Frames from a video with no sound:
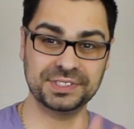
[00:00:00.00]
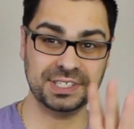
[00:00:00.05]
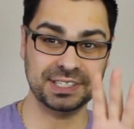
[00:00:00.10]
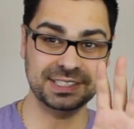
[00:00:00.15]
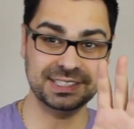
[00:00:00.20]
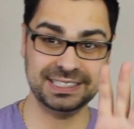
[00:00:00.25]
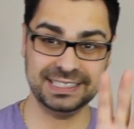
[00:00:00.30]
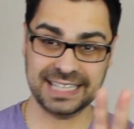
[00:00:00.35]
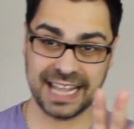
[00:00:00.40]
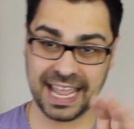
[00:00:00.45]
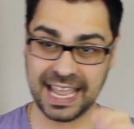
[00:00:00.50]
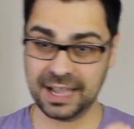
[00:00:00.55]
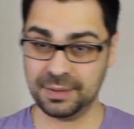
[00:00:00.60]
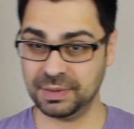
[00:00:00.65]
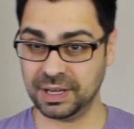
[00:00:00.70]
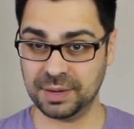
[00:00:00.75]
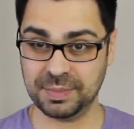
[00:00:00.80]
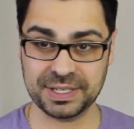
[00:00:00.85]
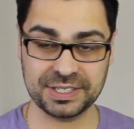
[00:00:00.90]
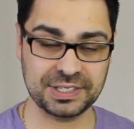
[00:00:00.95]
Today I'm
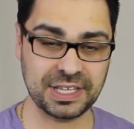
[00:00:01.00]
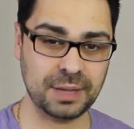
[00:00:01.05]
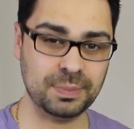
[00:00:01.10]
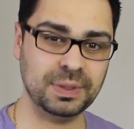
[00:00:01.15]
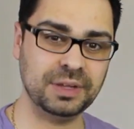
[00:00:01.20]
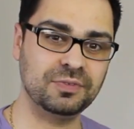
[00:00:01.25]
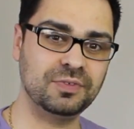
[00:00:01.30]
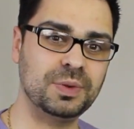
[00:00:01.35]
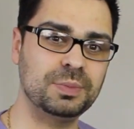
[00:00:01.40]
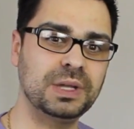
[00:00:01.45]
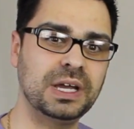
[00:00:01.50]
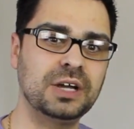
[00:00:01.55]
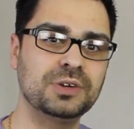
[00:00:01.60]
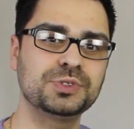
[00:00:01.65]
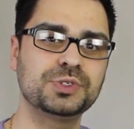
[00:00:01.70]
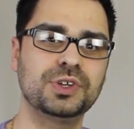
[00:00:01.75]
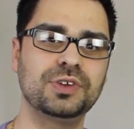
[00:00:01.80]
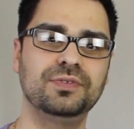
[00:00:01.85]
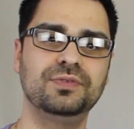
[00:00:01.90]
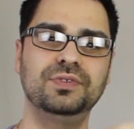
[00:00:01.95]
going to be sampling from the
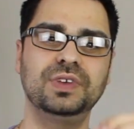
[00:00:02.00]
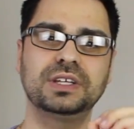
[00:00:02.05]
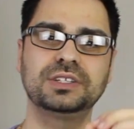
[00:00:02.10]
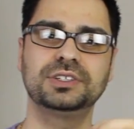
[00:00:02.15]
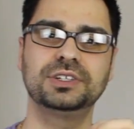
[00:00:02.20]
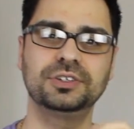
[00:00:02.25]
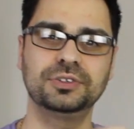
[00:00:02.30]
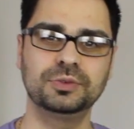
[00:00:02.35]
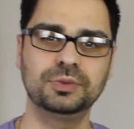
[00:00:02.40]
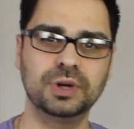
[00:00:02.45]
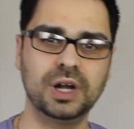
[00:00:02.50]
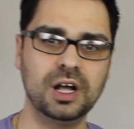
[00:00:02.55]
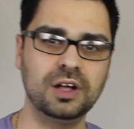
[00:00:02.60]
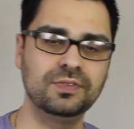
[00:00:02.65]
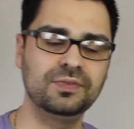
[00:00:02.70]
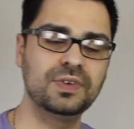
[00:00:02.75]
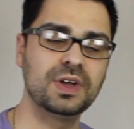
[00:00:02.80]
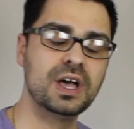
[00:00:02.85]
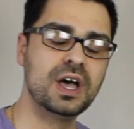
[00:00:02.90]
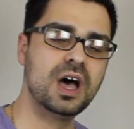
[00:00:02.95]
house of Viktor and
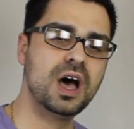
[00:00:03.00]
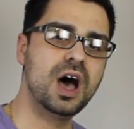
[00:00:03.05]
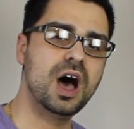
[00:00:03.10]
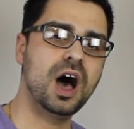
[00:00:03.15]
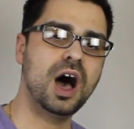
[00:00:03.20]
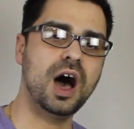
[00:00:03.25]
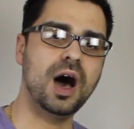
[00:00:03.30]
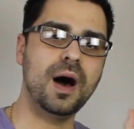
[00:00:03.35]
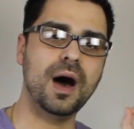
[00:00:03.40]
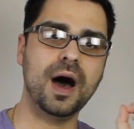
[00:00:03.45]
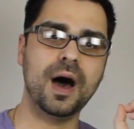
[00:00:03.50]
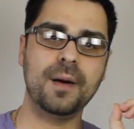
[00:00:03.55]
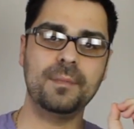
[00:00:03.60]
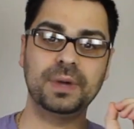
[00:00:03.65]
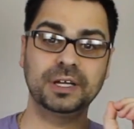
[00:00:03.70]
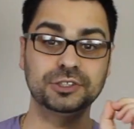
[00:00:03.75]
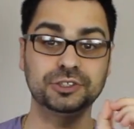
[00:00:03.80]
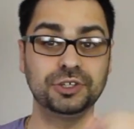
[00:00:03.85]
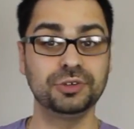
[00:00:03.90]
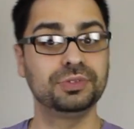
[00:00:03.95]
Rolf,
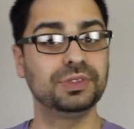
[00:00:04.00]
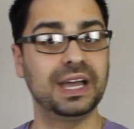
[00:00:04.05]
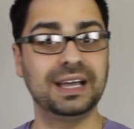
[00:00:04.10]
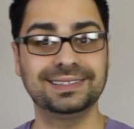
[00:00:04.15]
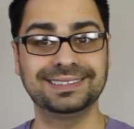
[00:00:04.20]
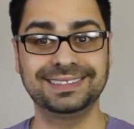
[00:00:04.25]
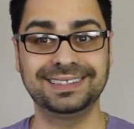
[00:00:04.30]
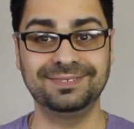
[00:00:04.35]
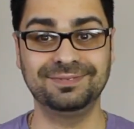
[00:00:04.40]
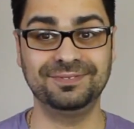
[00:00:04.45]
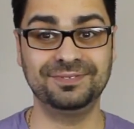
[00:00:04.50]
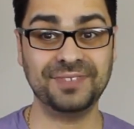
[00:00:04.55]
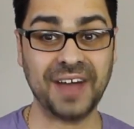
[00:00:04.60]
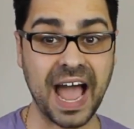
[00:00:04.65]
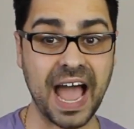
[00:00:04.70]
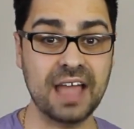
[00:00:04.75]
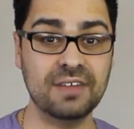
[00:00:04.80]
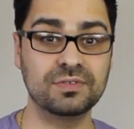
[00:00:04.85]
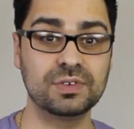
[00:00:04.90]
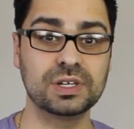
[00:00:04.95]
um, a
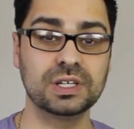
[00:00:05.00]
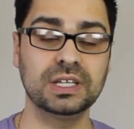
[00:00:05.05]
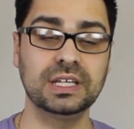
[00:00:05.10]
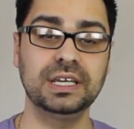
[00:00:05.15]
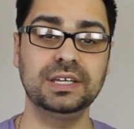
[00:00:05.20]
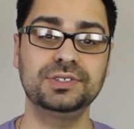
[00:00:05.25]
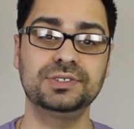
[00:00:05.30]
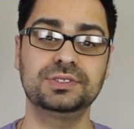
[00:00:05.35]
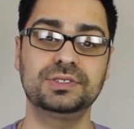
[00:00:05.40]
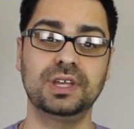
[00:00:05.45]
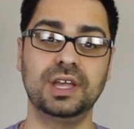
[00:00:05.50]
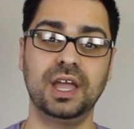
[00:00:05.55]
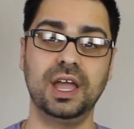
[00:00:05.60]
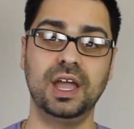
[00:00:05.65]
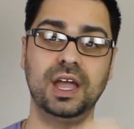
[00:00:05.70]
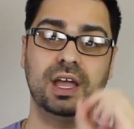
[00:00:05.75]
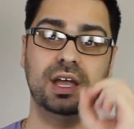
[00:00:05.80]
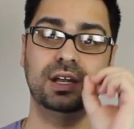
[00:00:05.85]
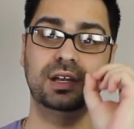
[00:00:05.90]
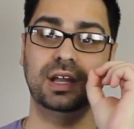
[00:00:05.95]
2005 release
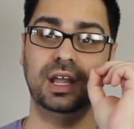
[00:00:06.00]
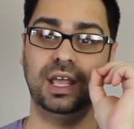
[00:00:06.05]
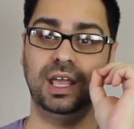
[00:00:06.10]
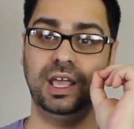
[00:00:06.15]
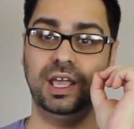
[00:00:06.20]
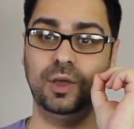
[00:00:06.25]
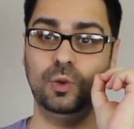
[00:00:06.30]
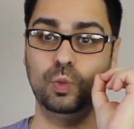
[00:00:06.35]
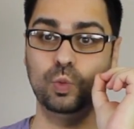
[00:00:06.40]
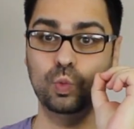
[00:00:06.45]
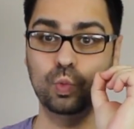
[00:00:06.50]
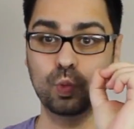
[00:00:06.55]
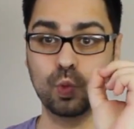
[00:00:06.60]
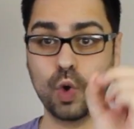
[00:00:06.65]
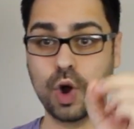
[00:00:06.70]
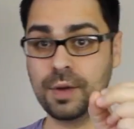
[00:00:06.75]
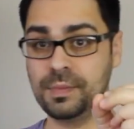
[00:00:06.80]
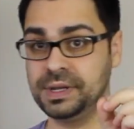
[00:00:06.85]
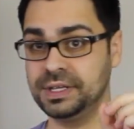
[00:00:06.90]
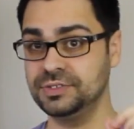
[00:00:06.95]
and a
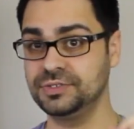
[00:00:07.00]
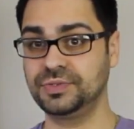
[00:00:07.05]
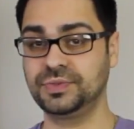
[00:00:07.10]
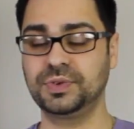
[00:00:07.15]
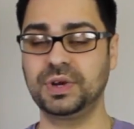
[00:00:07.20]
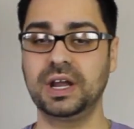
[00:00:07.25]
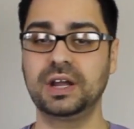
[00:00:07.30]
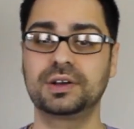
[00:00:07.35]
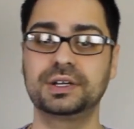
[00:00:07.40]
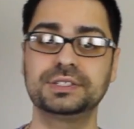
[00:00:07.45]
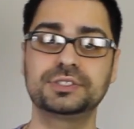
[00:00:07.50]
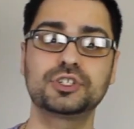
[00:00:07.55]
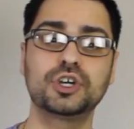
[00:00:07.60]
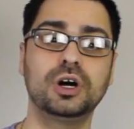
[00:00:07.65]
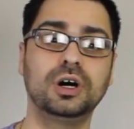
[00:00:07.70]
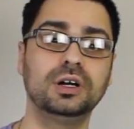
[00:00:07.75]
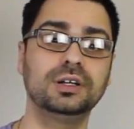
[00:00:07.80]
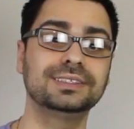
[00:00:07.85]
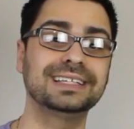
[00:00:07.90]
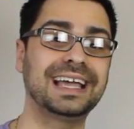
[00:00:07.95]
woman's fragrance
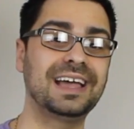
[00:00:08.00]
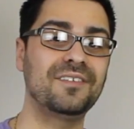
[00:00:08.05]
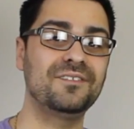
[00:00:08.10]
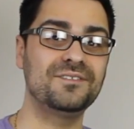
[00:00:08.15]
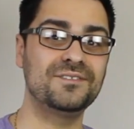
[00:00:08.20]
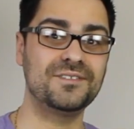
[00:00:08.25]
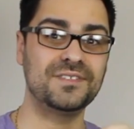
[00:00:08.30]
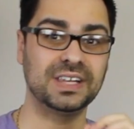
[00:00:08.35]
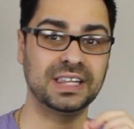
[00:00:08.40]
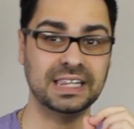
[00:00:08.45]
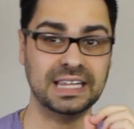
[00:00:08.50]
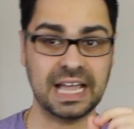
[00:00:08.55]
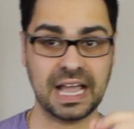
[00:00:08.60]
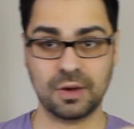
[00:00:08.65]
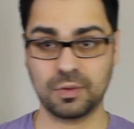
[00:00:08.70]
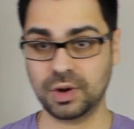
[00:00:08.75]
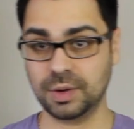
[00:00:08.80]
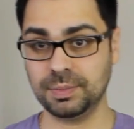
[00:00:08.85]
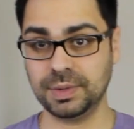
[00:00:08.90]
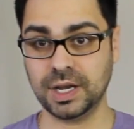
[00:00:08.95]
called
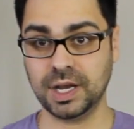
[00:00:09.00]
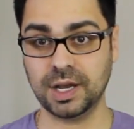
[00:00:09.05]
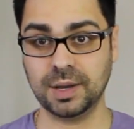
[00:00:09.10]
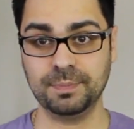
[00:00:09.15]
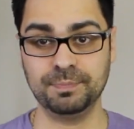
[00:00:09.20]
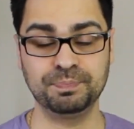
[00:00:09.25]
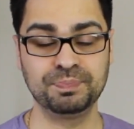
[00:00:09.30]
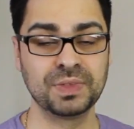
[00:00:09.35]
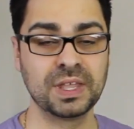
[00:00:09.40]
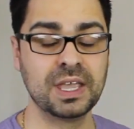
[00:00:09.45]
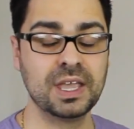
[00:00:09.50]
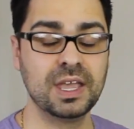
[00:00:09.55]
Flowerbomb.